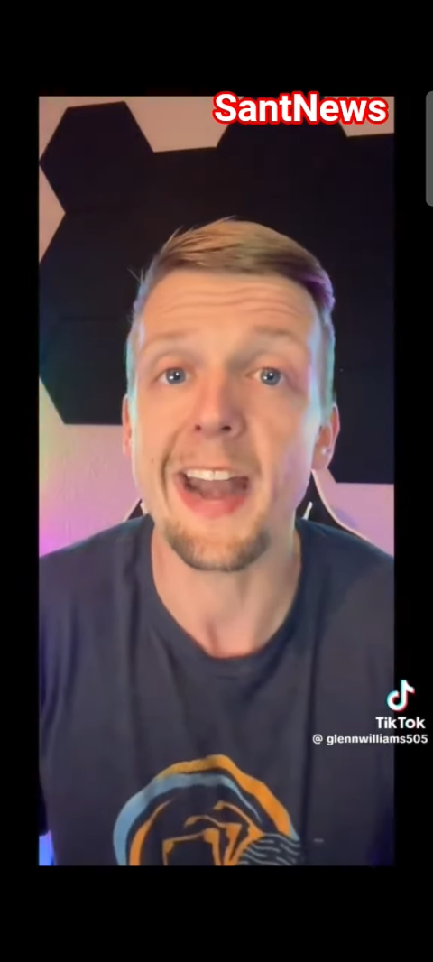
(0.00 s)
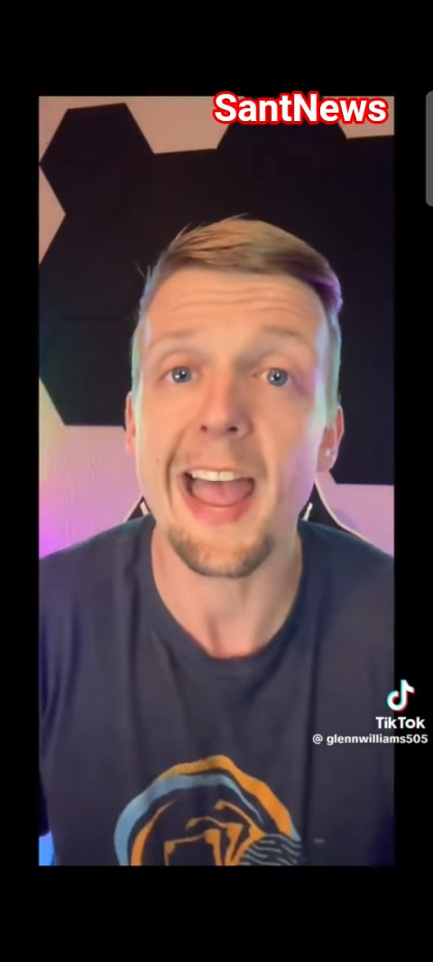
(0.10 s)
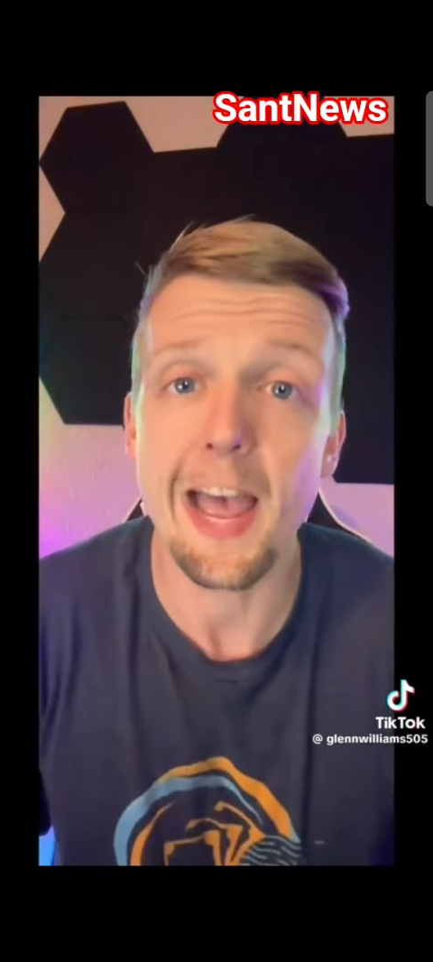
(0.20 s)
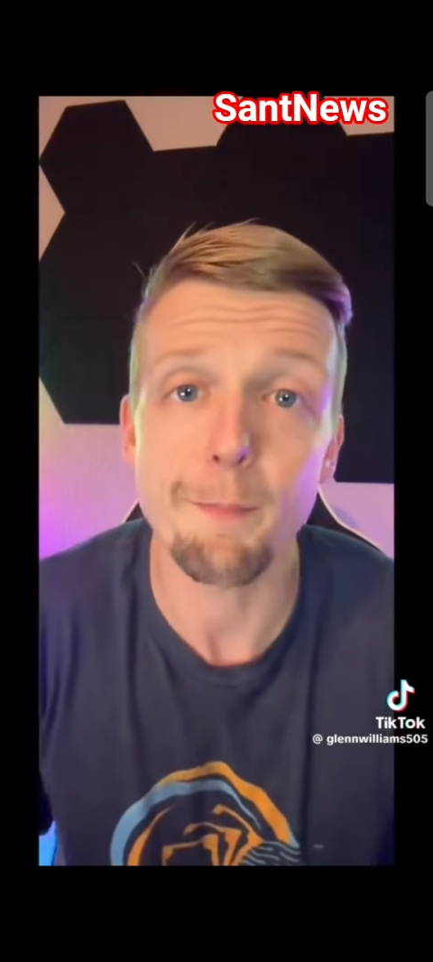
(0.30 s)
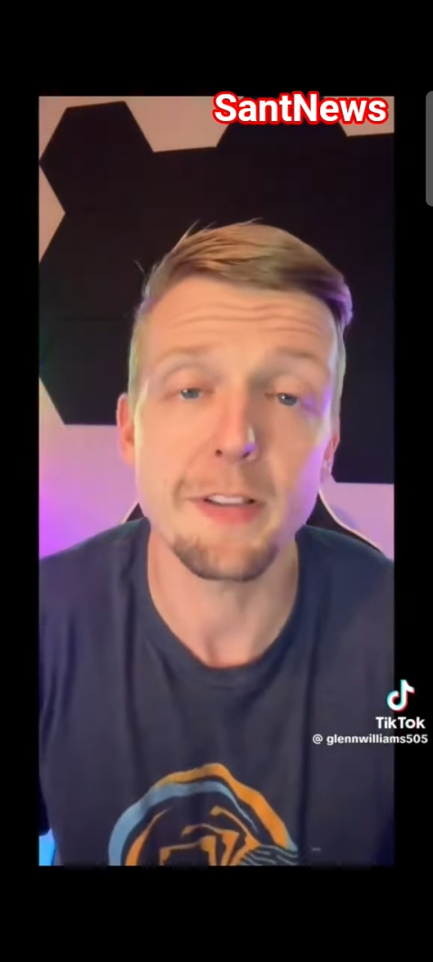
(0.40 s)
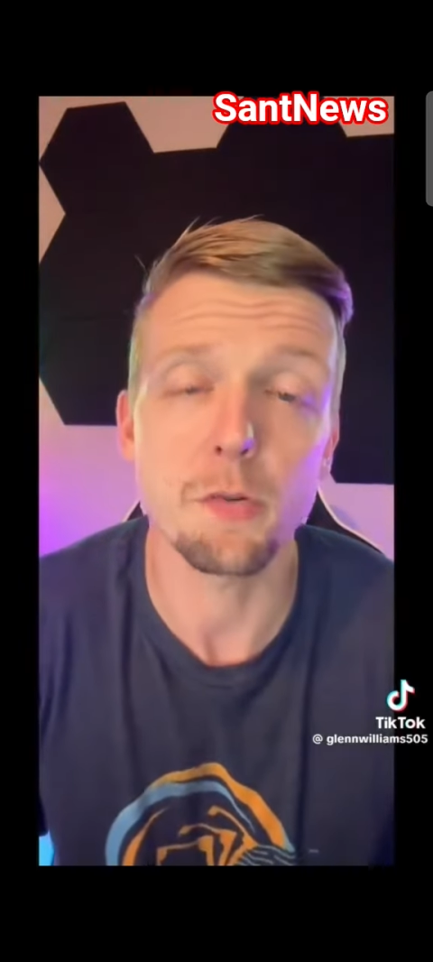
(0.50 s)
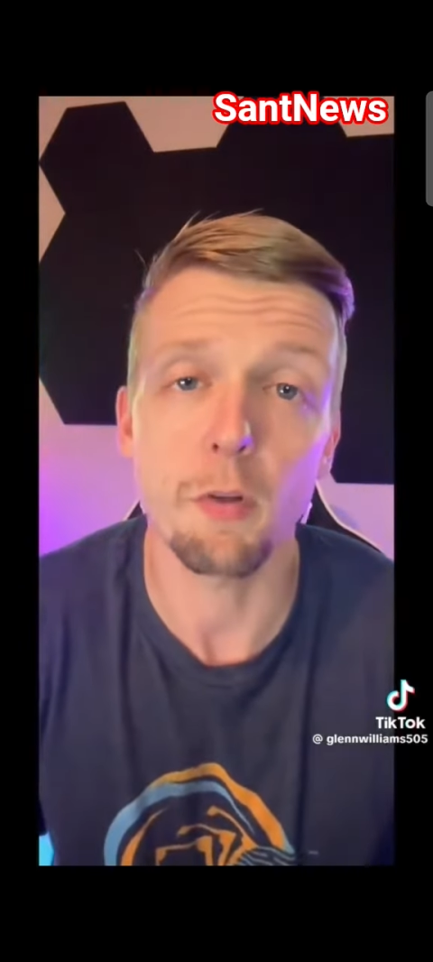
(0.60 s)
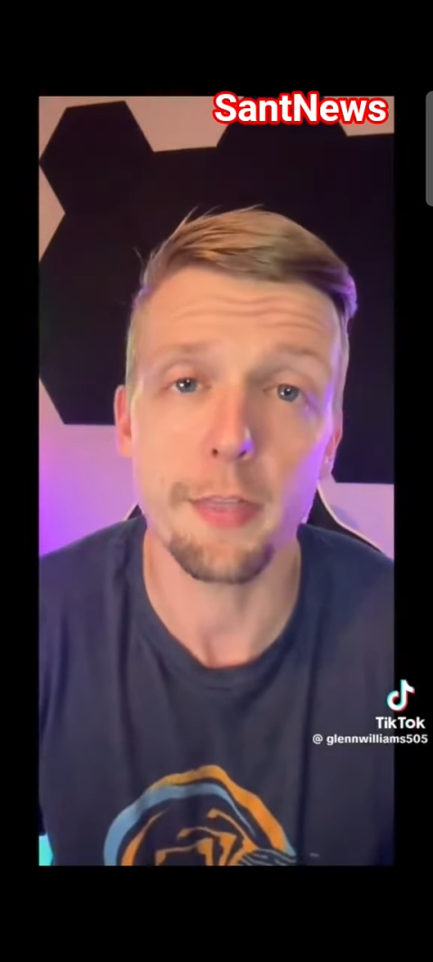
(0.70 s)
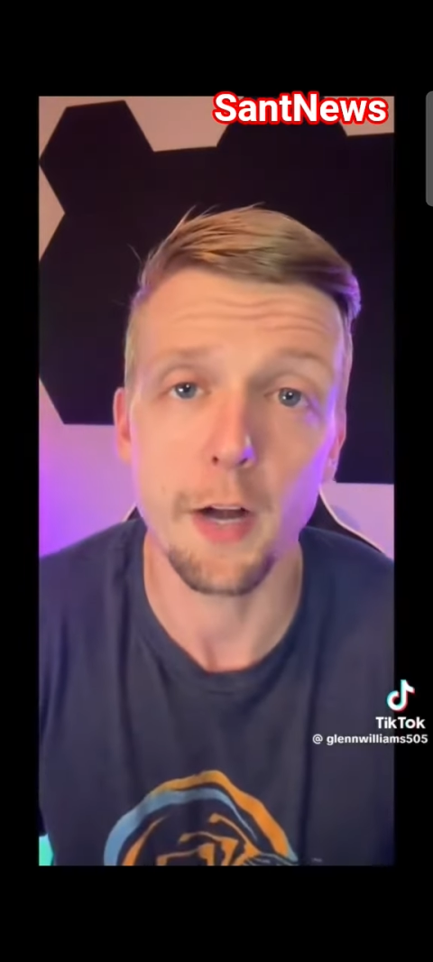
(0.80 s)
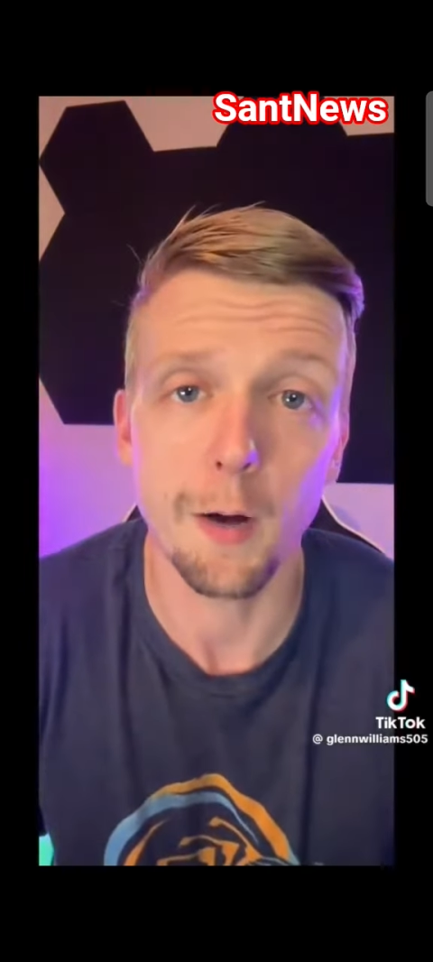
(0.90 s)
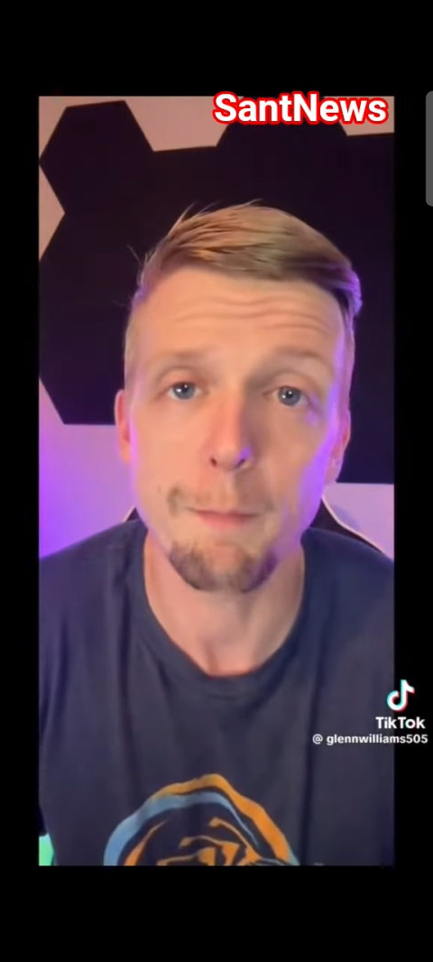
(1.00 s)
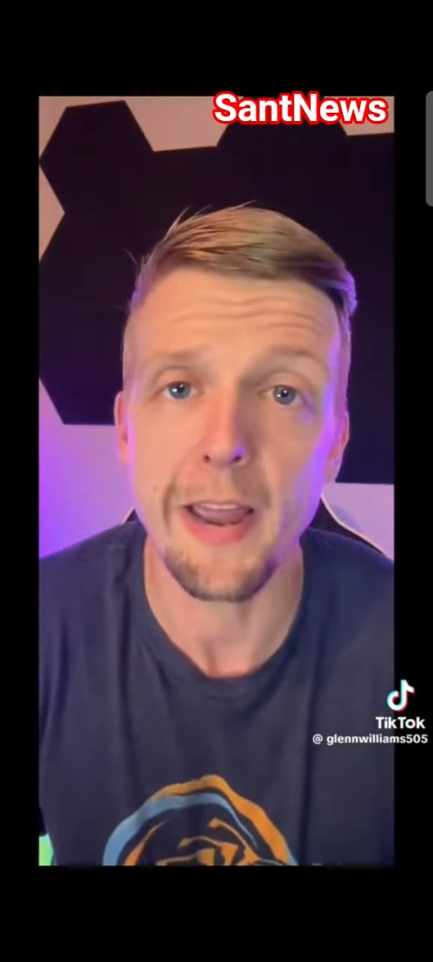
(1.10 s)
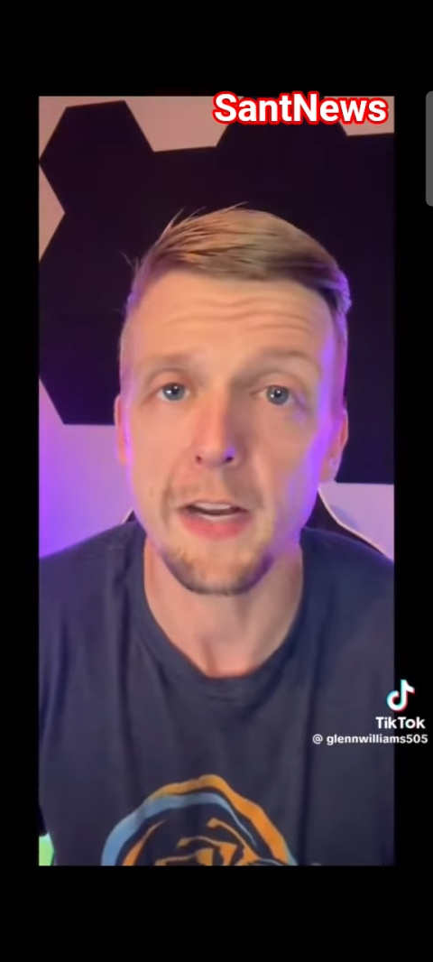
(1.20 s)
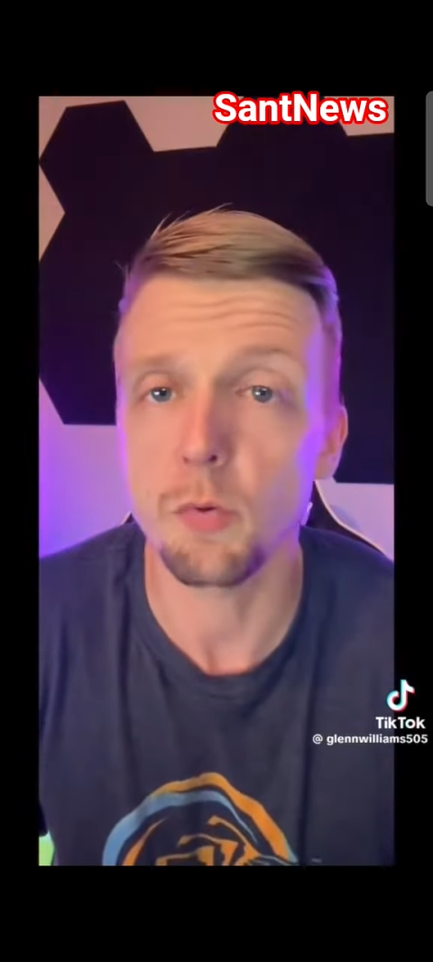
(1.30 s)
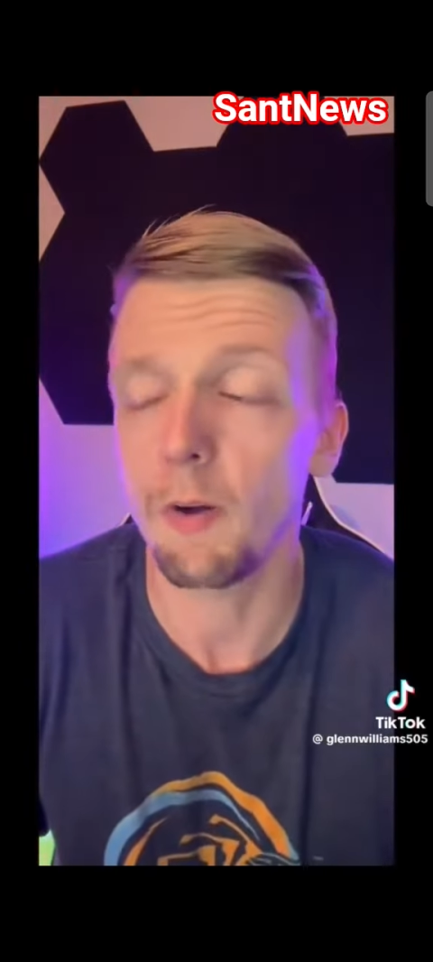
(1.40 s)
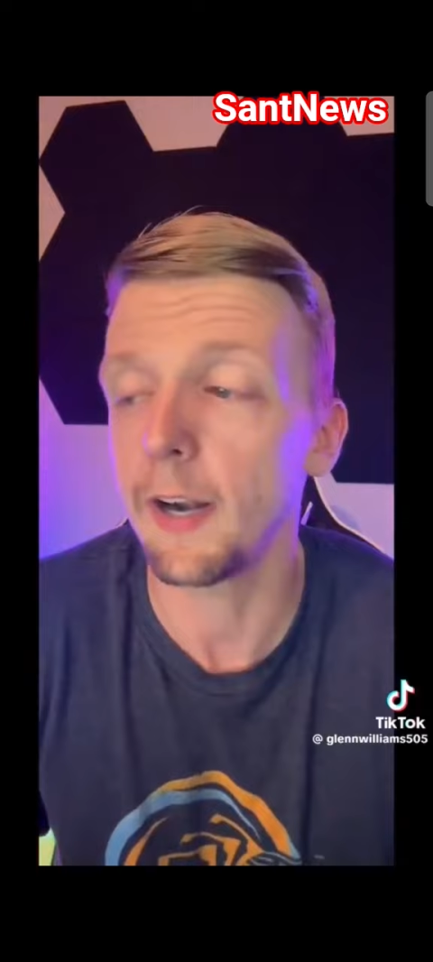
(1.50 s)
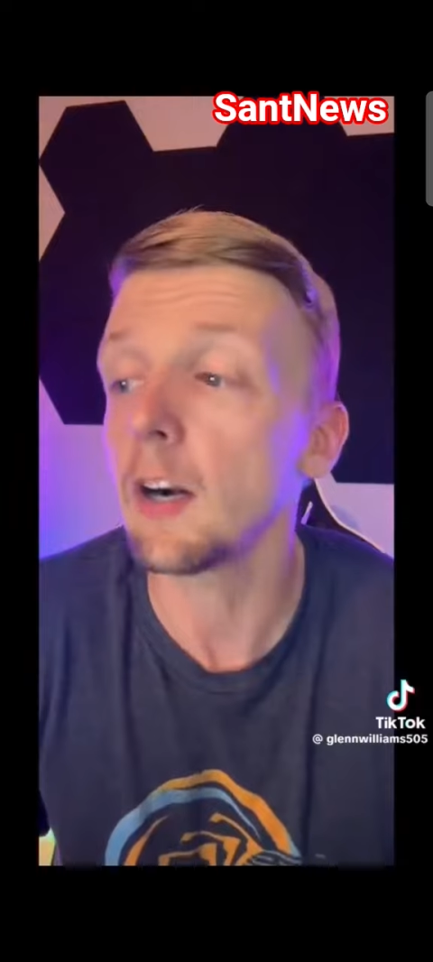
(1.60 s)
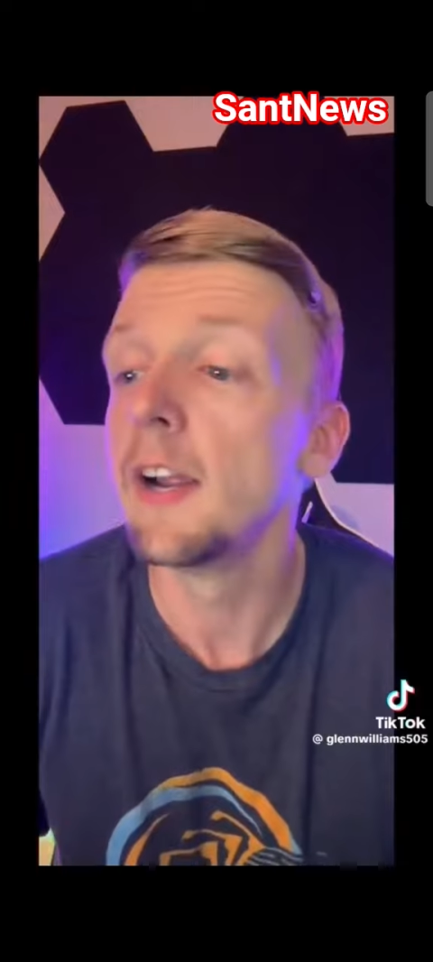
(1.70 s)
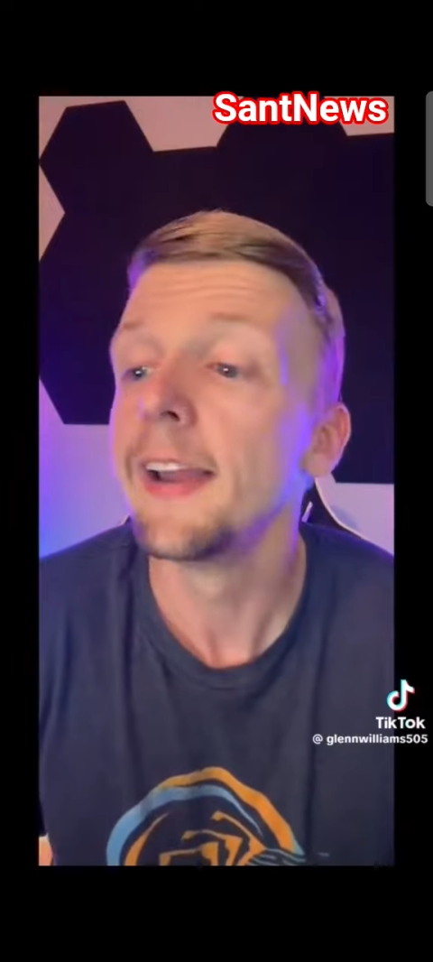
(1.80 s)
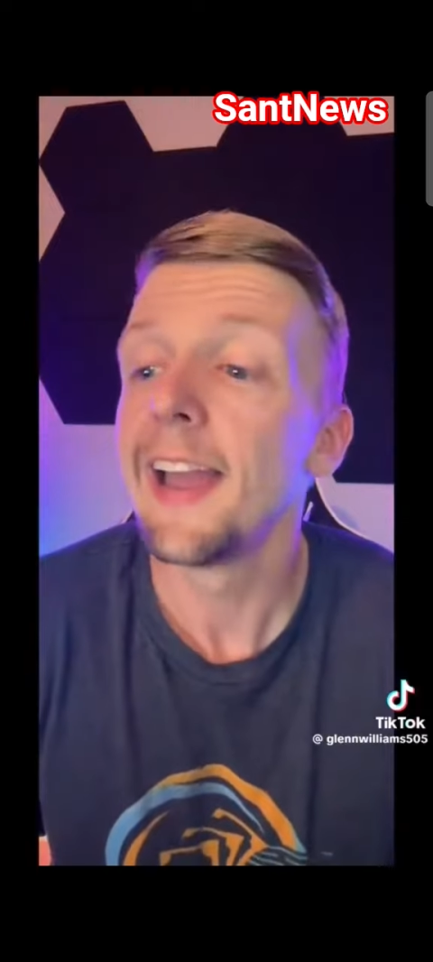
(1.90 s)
happens within our banks where